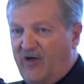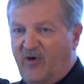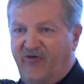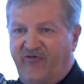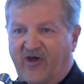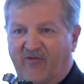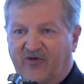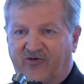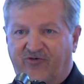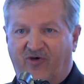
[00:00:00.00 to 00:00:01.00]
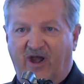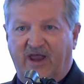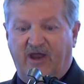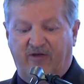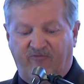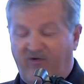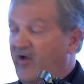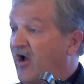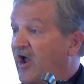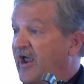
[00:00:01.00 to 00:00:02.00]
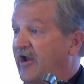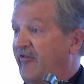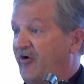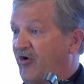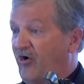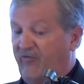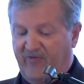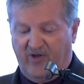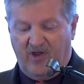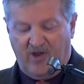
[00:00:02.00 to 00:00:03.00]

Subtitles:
Highway 7 to try to get ahead of the curve.